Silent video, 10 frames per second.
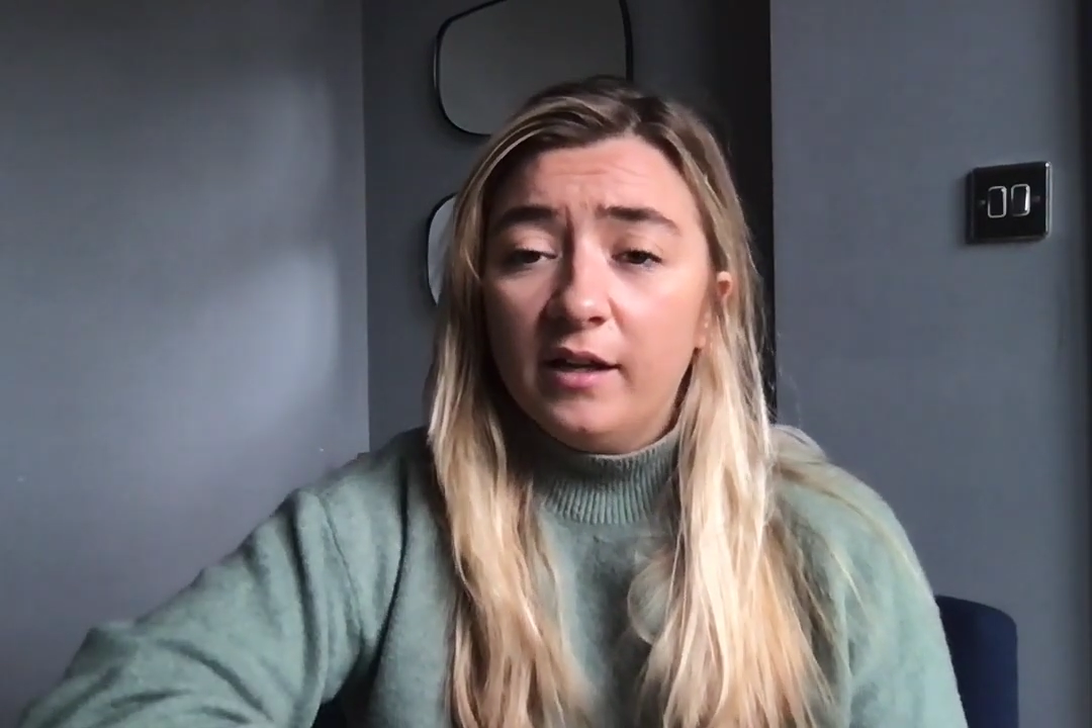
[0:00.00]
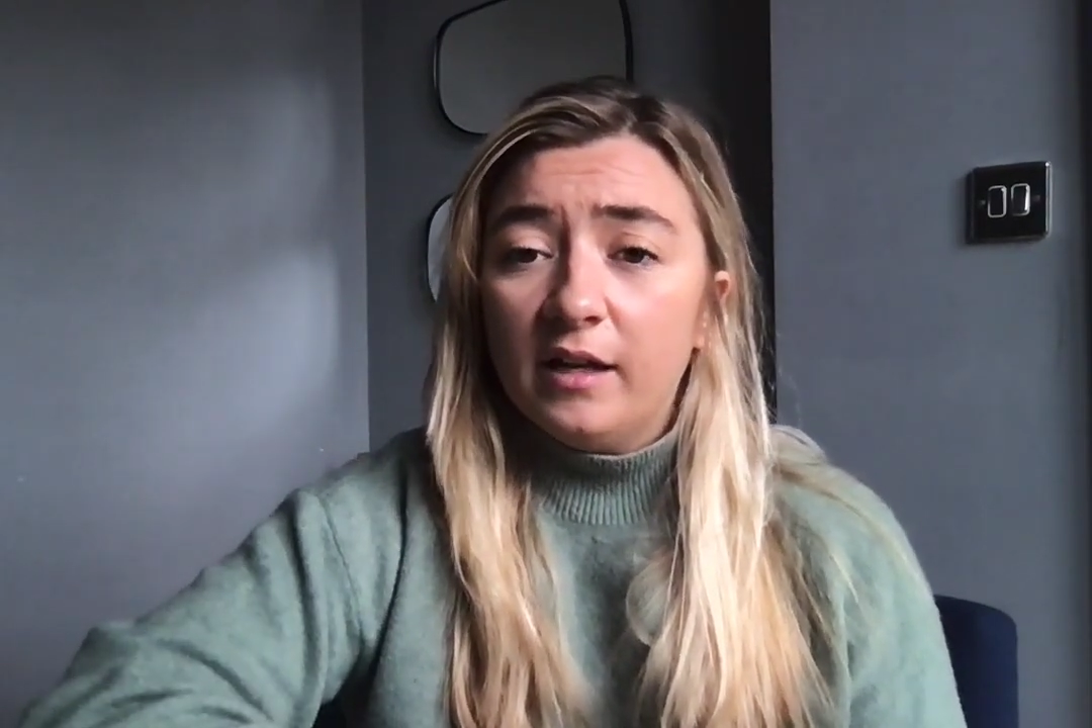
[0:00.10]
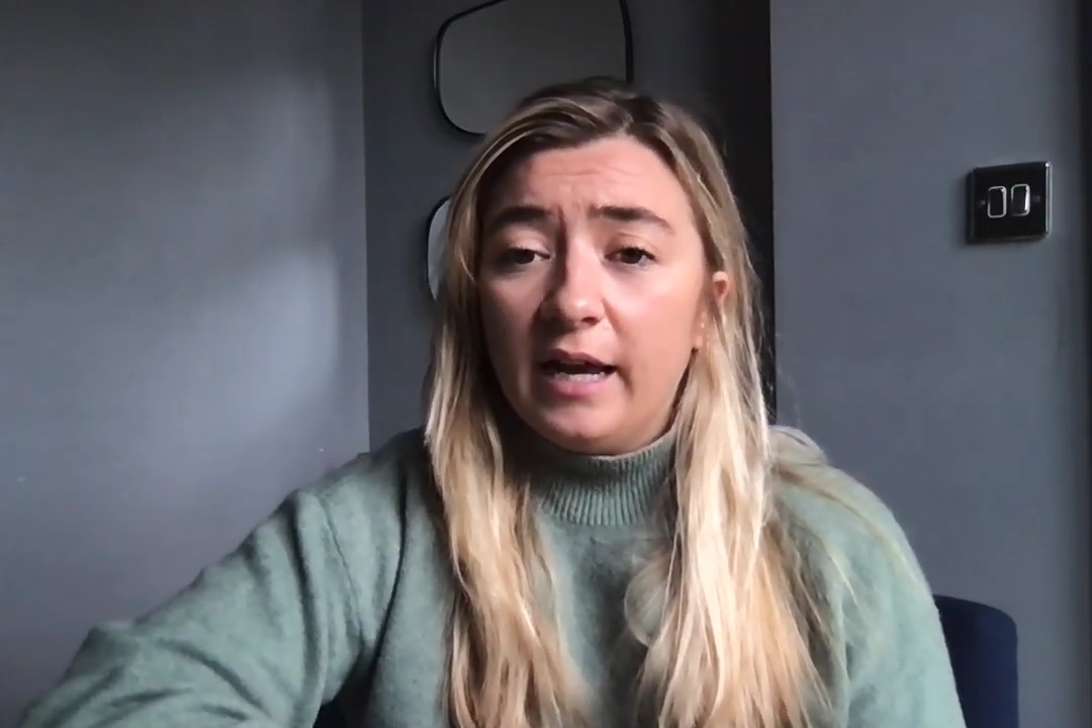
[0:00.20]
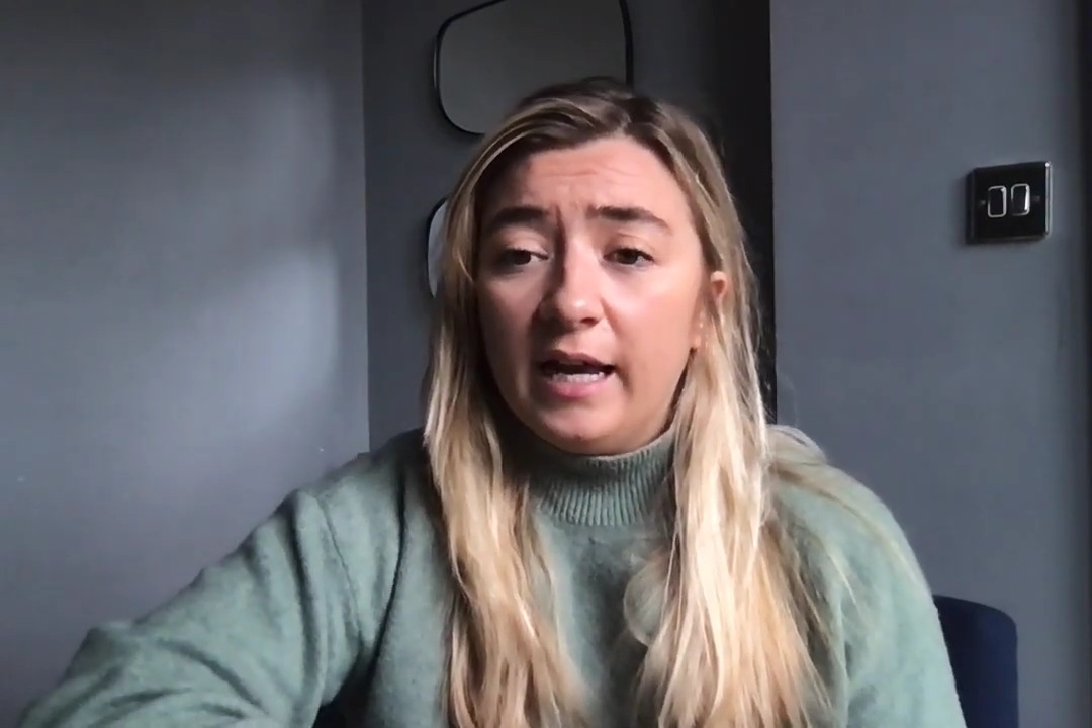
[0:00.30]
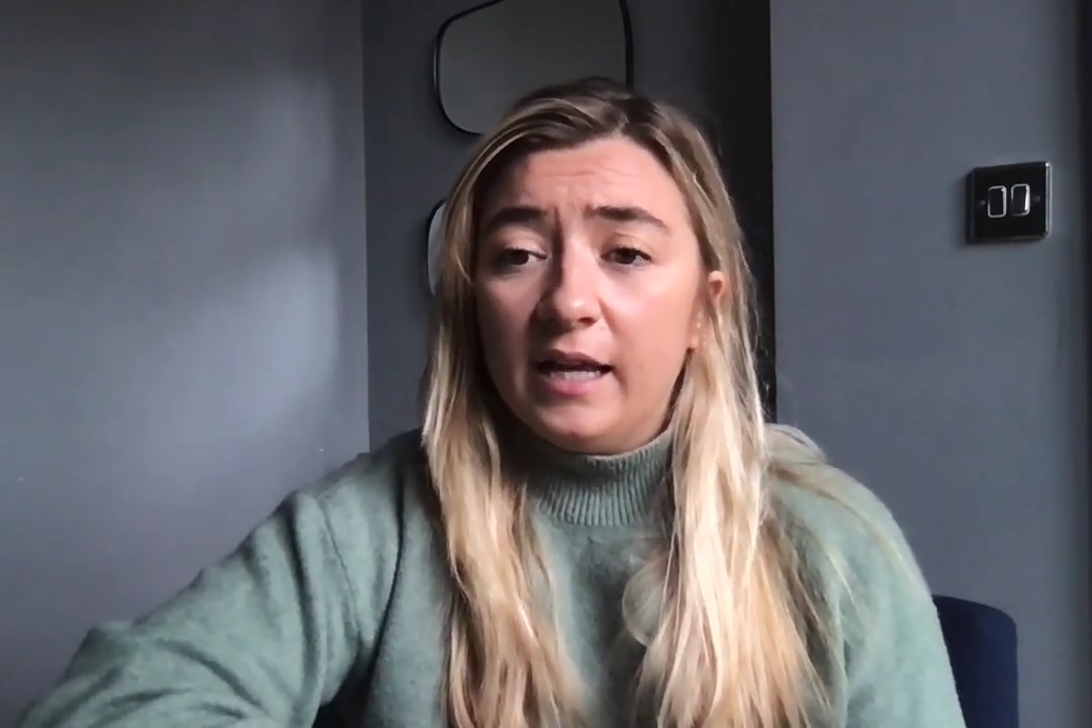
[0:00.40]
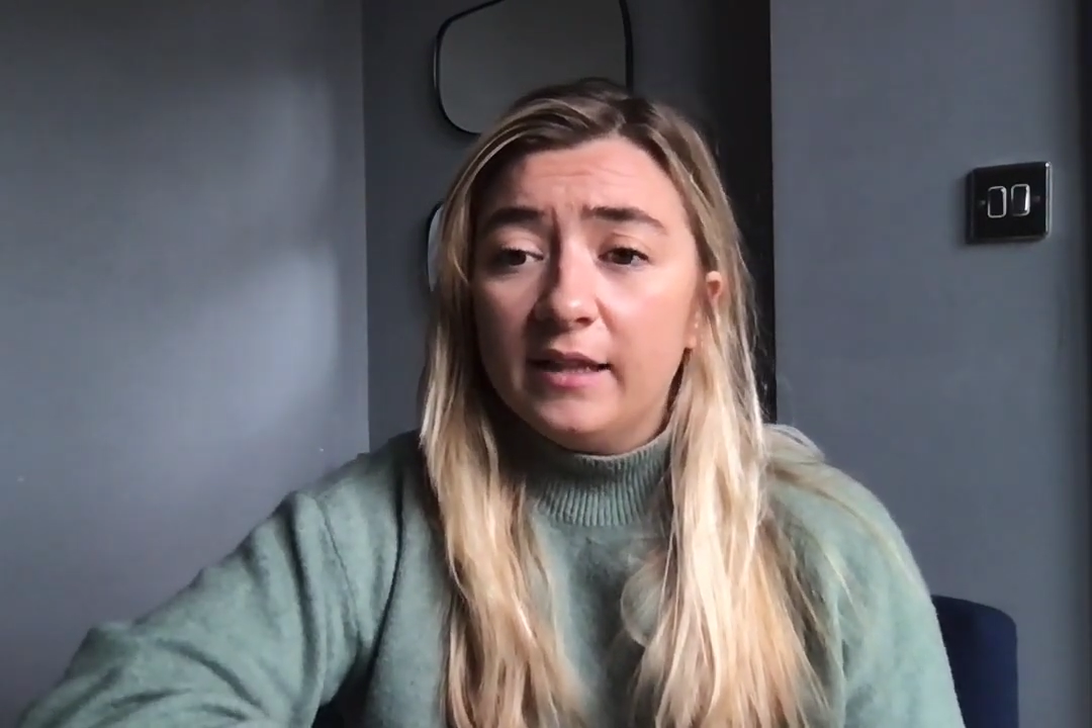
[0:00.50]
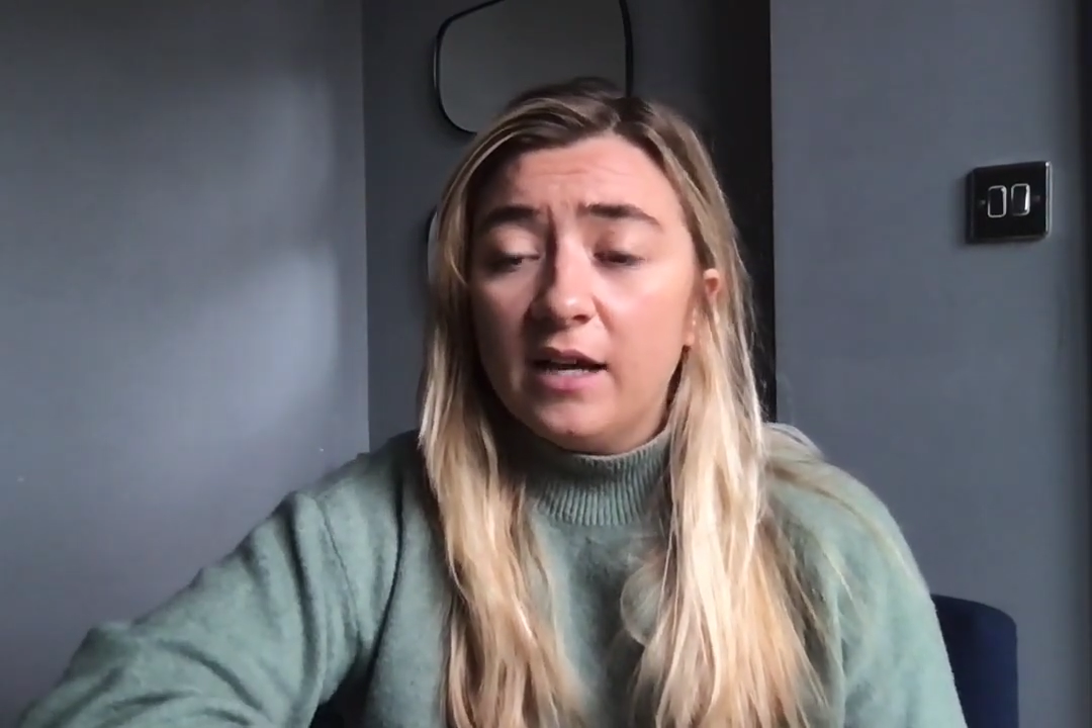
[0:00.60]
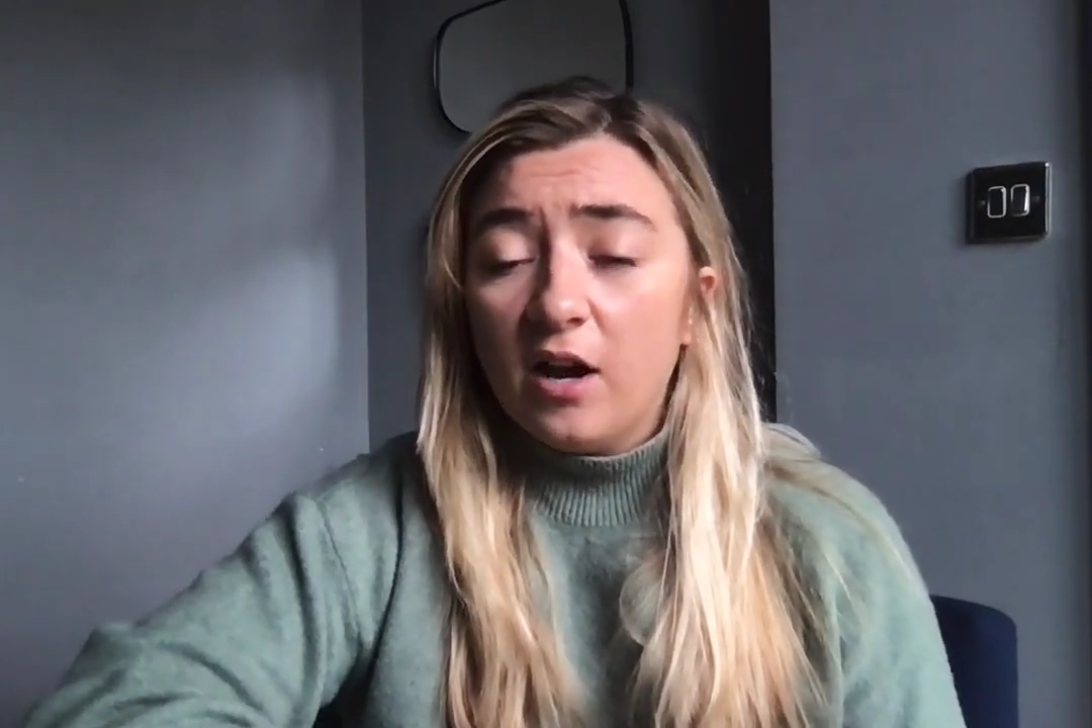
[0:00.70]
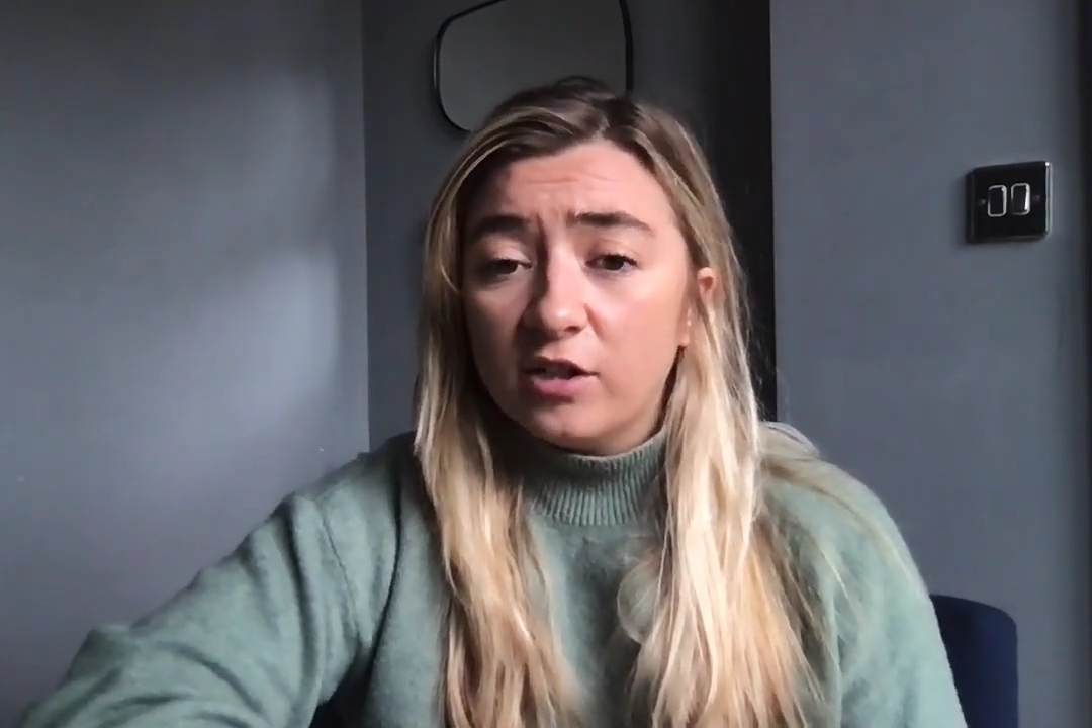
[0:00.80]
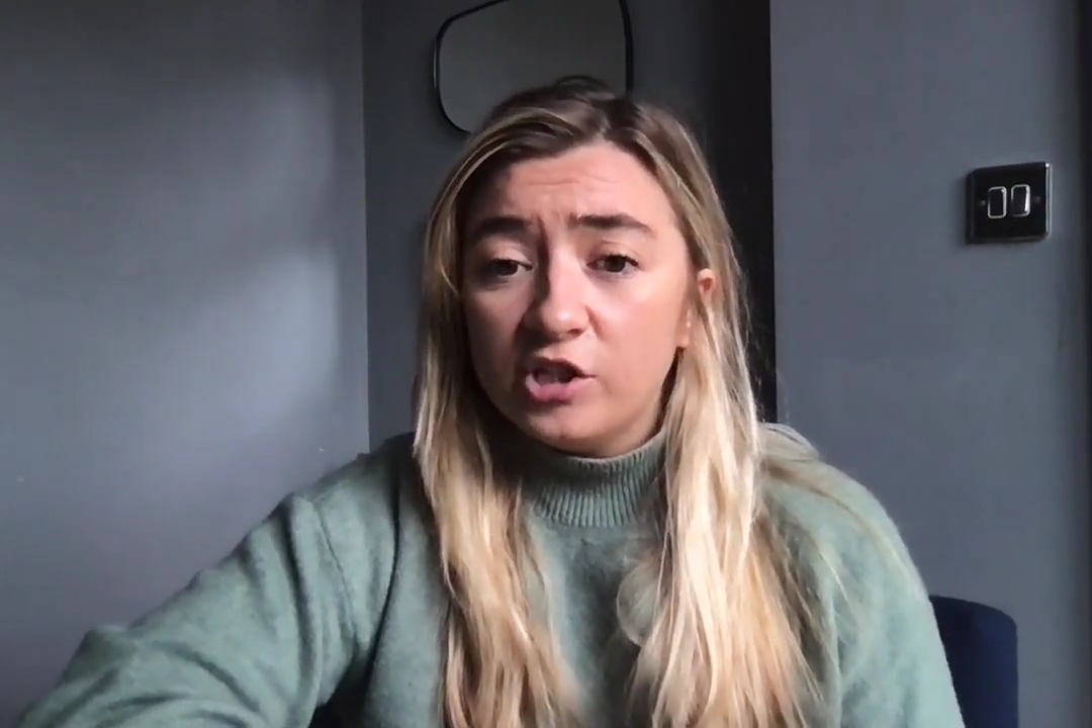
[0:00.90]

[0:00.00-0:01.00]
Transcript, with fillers: uh, the ARC